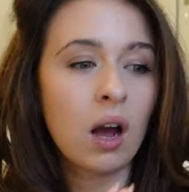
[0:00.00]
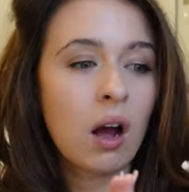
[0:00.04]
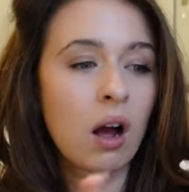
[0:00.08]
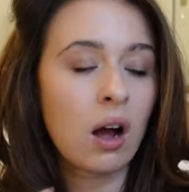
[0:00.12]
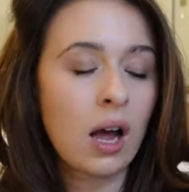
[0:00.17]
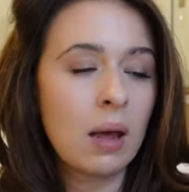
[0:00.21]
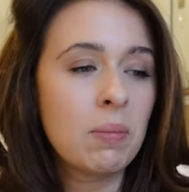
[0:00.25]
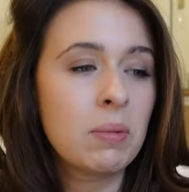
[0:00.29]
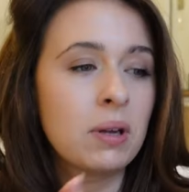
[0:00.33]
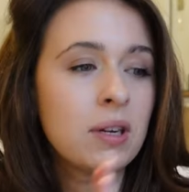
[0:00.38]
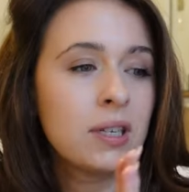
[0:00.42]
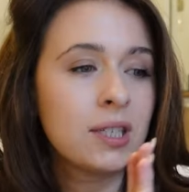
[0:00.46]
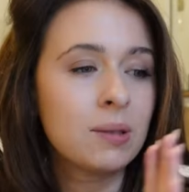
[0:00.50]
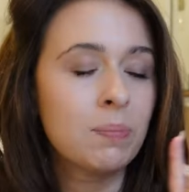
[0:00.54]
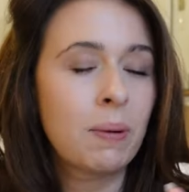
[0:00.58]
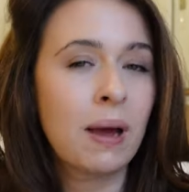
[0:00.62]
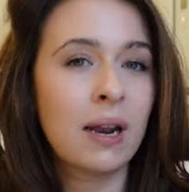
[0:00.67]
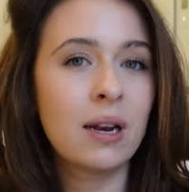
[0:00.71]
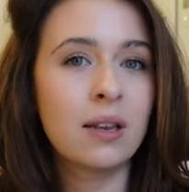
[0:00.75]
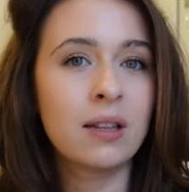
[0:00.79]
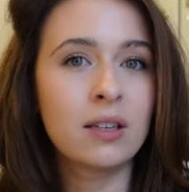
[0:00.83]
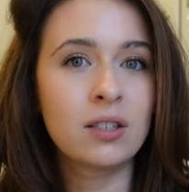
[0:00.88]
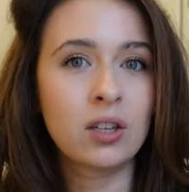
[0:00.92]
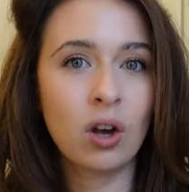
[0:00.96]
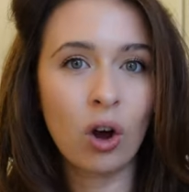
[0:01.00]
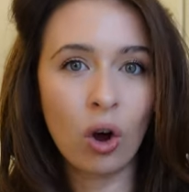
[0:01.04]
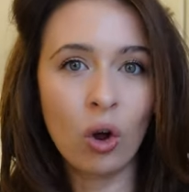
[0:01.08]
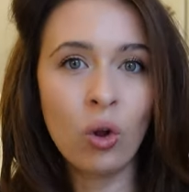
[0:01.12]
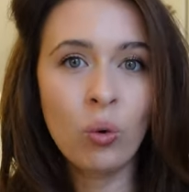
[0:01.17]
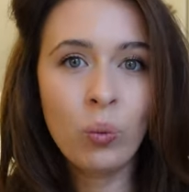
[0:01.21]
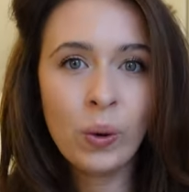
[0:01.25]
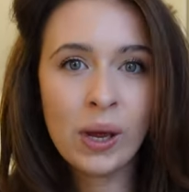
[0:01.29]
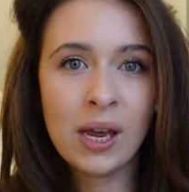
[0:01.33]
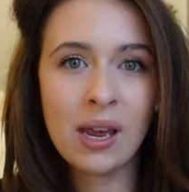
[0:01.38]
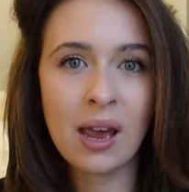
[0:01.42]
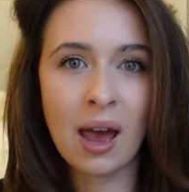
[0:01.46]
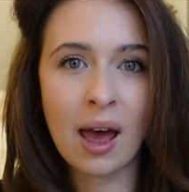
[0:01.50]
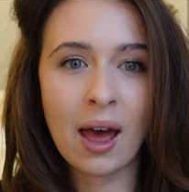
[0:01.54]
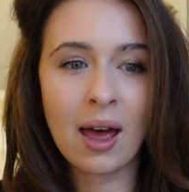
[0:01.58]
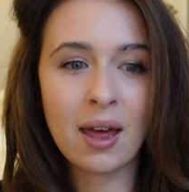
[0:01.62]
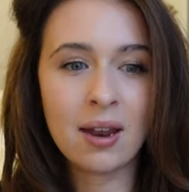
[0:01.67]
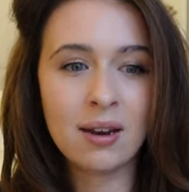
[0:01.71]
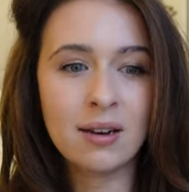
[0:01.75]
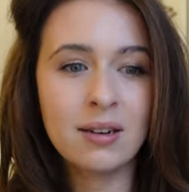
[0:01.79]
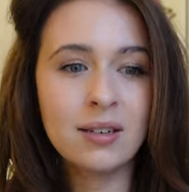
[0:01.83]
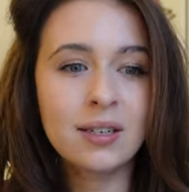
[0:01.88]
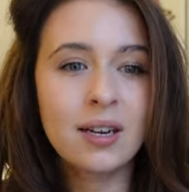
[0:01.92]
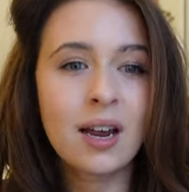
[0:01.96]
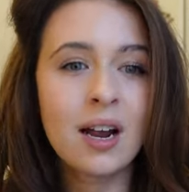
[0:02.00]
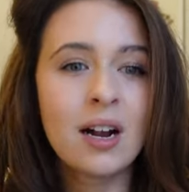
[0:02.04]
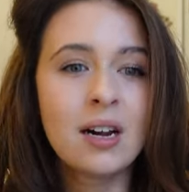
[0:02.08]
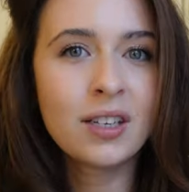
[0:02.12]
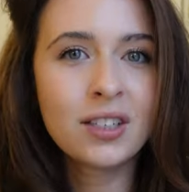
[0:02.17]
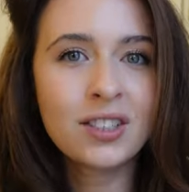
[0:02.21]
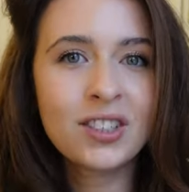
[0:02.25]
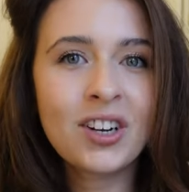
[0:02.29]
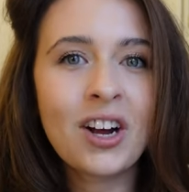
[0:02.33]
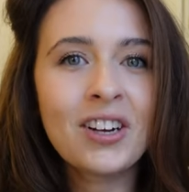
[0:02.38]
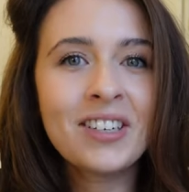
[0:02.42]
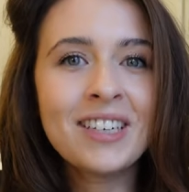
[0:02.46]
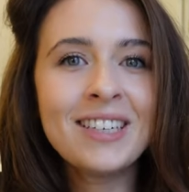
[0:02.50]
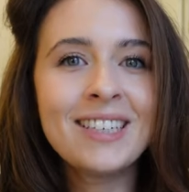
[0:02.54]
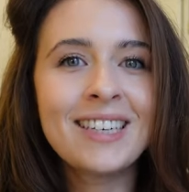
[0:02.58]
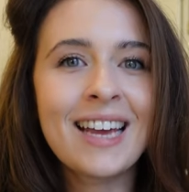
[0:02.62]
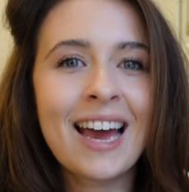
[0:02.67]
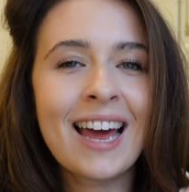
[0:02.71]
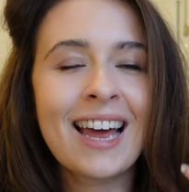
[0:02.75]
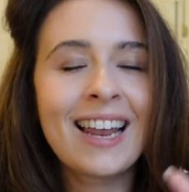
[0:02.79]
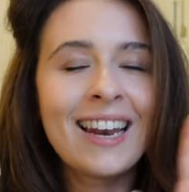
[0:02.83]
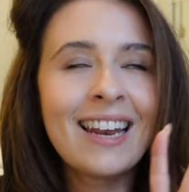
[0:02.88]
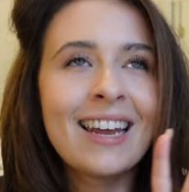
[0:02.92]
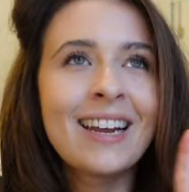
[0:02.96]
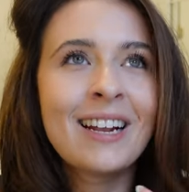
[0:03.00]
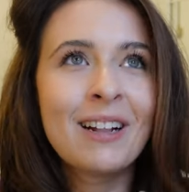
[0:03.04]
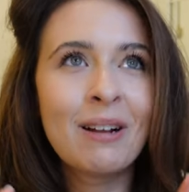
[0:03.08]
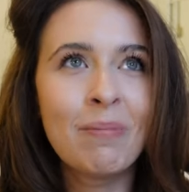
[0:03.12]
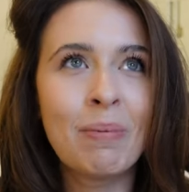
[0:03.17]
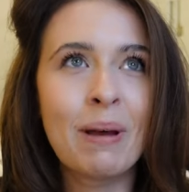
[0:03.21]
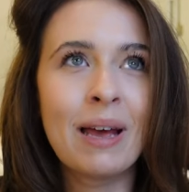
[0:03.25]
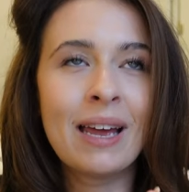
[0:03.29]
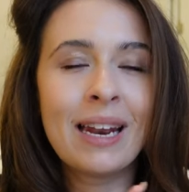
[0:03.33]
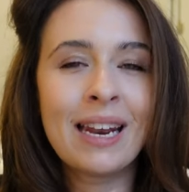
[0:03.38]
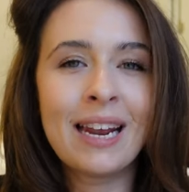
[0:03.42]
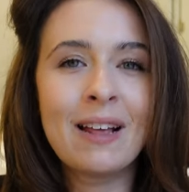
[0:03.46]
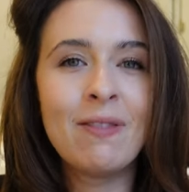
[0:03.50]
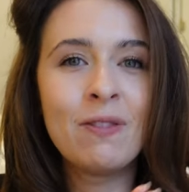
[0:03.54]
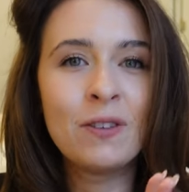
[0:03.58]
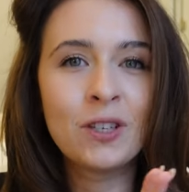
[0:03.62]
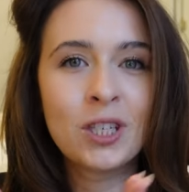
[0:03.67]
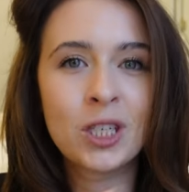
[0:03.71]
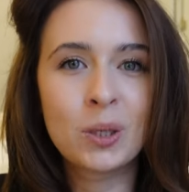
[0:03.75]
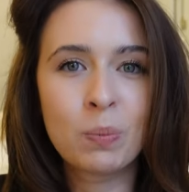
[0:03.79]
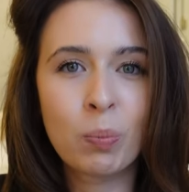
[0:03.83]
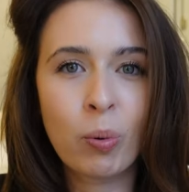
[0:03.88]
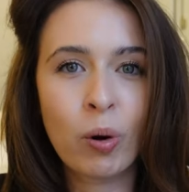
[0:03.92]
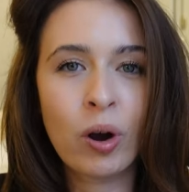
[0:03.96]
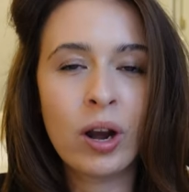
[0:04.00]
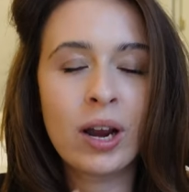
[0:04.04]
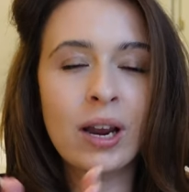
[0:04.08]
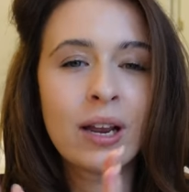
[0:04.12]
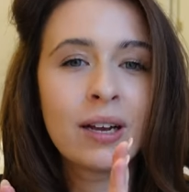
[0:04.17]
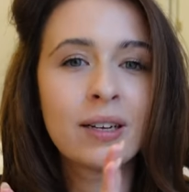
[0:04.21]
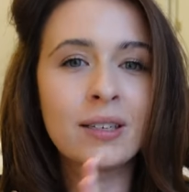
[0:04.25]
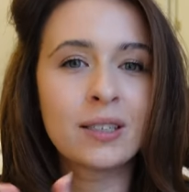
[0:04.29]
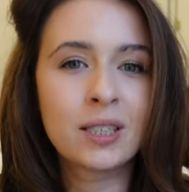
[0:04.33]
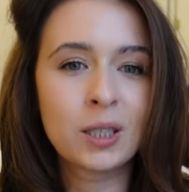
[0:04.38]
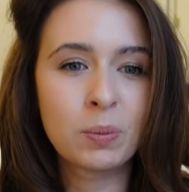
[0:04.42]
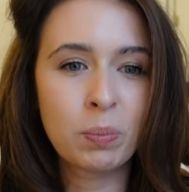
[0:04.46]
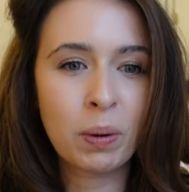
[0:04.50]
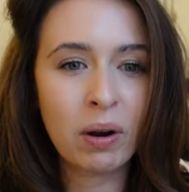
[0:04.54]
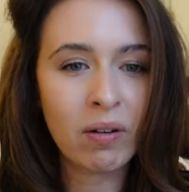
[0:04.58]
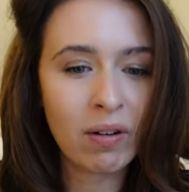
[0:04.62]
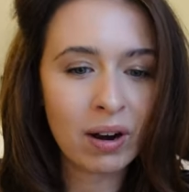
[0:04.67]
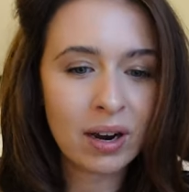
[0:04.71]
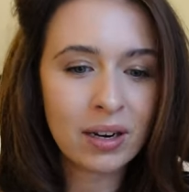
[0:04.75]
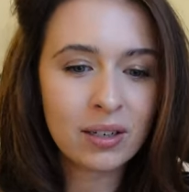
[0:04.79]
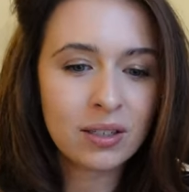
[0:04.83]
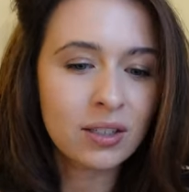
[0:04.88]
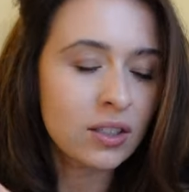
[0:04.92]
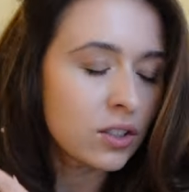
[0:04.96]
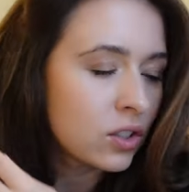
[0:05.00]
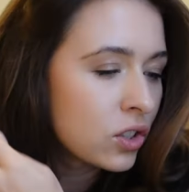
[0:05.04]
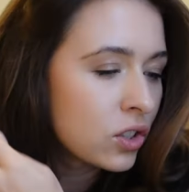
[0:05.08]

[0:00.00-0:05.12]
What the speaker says: I'm gonna spend this whole weekend starting to get a little bit in the spring spirit.